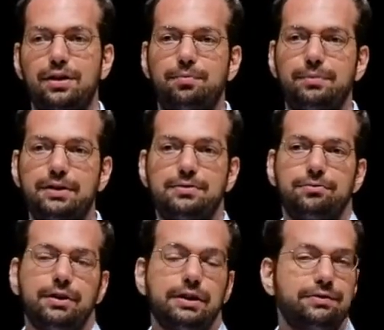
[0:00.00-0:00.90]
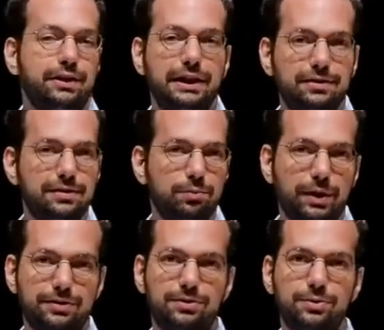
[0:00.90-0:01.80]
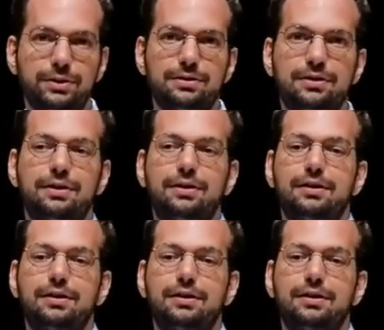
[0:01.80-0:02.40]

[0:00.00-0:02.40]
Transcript: Um, that's a very, very easy way to do it.